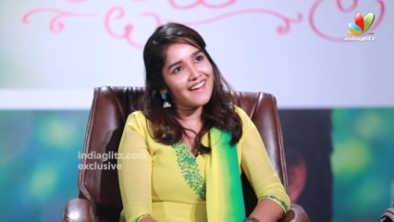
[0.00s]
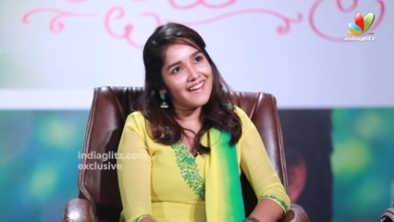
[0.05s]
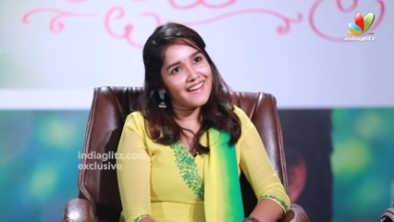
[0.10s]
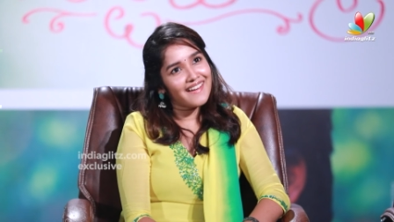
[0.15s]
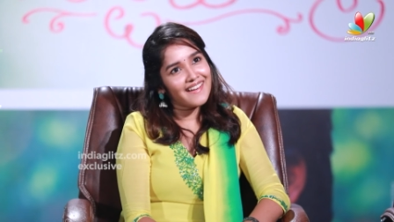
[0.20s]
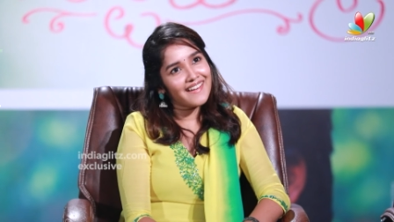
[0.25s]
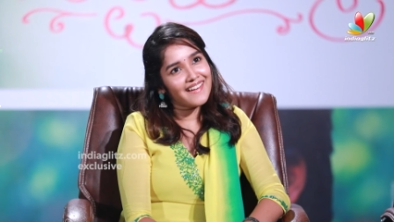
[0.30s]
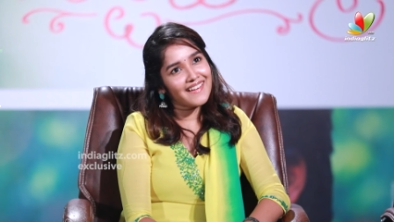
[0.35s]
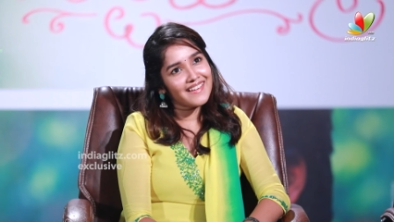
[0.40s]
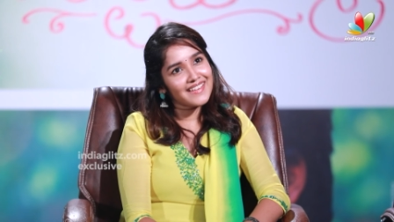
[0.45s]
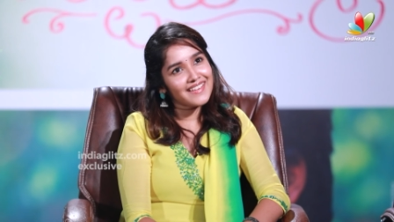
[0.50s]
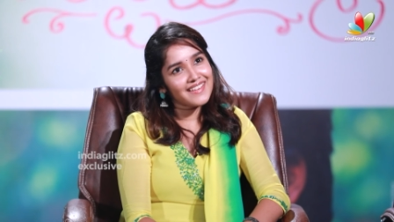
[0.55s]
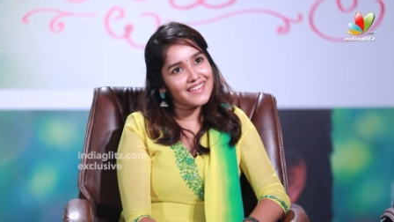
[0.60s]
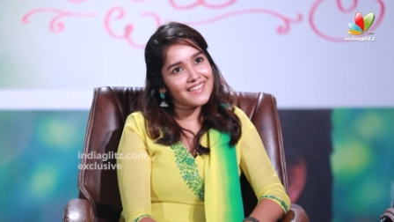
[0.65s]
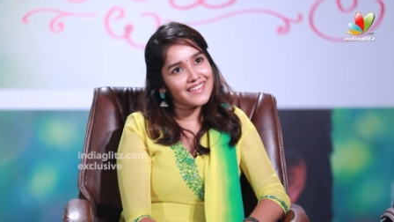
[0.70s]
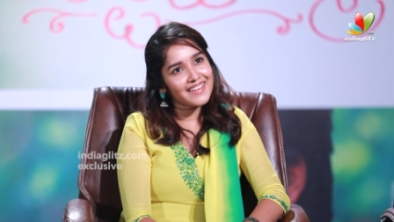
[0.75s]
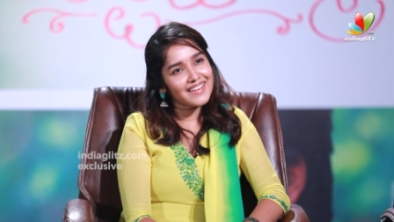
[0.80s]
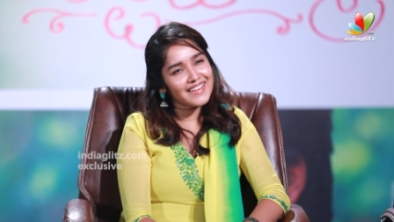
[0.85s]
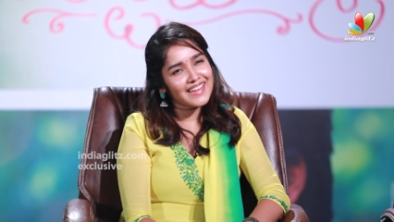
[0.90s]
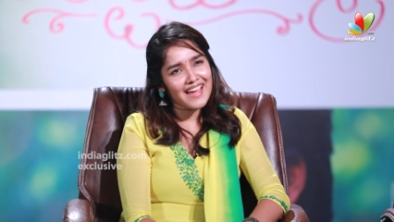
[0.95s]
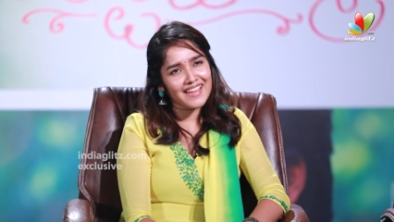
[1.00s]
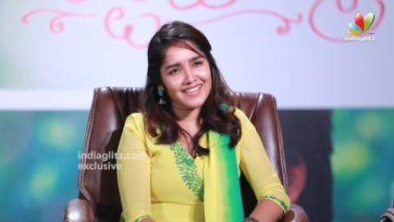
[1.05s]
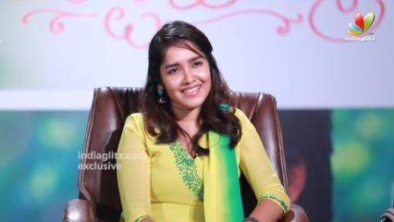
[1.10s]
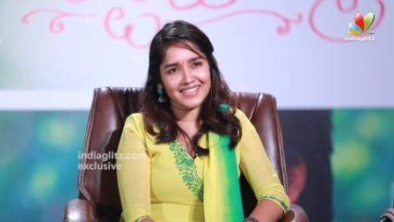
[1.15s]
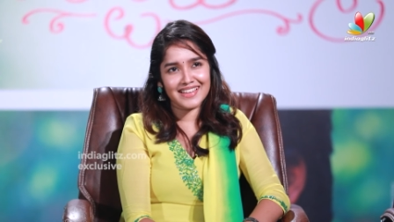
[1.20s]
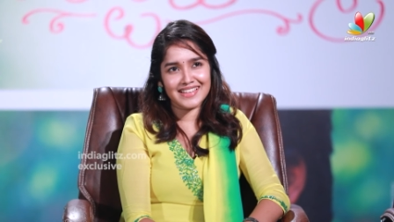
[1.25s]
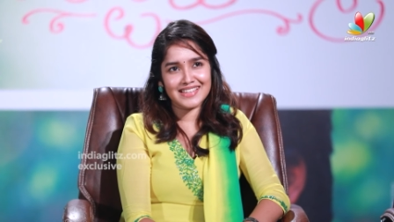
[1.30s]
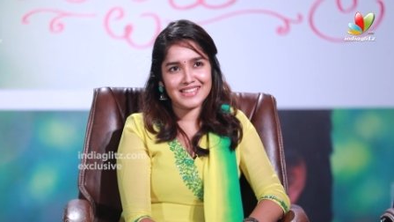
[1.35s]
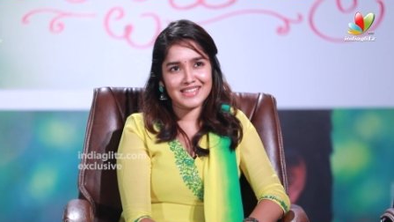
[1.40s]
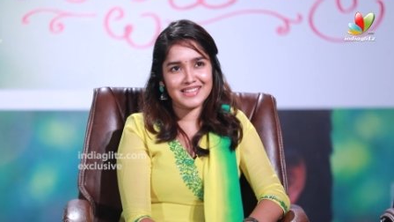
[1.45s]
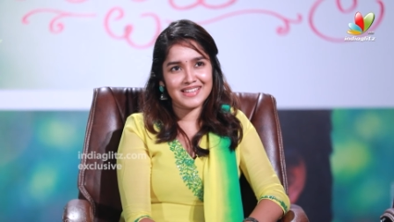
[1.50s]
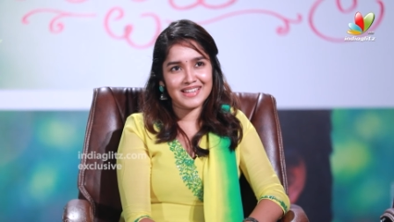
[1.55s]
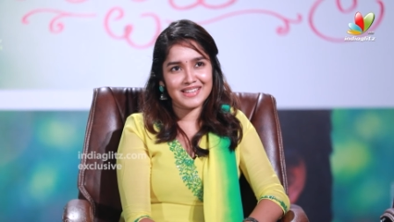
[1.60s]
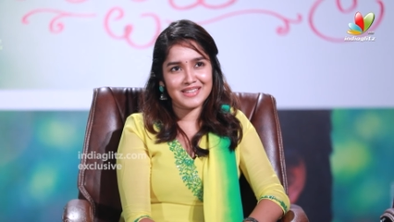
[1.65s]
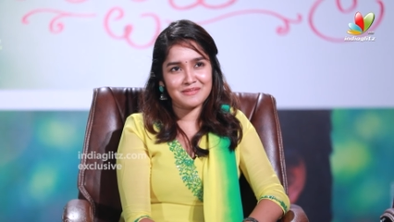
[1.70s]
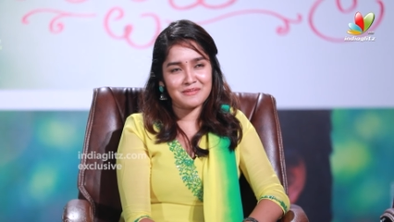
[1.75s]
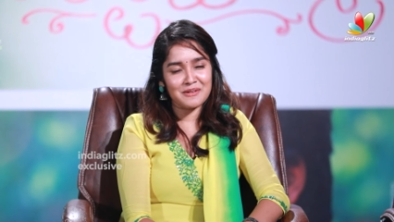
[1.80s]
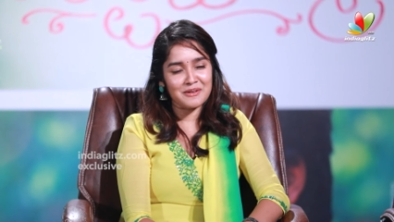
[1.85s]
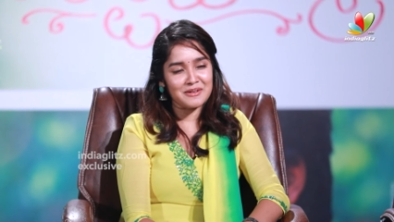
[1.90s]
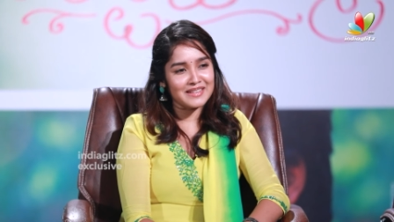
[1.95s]
And yeah,
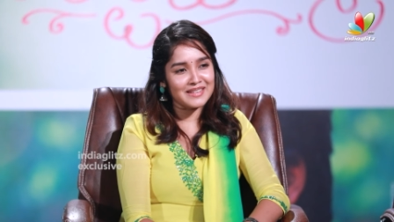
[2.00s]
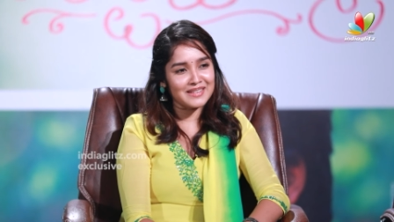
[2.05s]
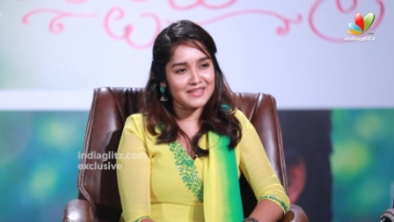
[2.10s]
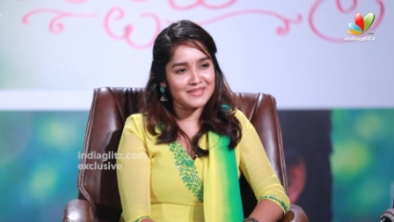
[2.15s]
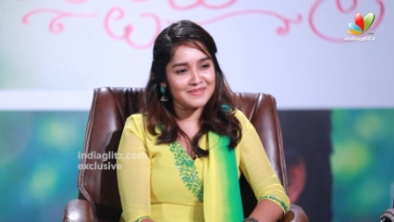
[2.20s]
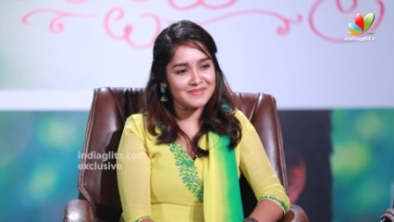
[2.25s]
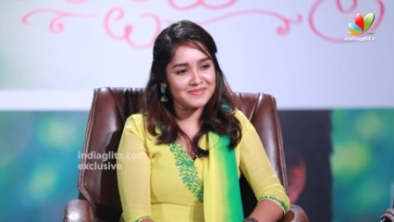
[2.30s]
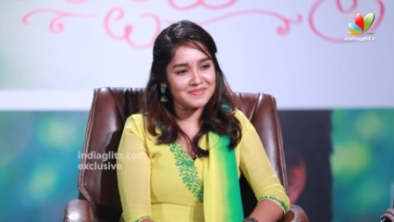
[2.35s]
that's about it.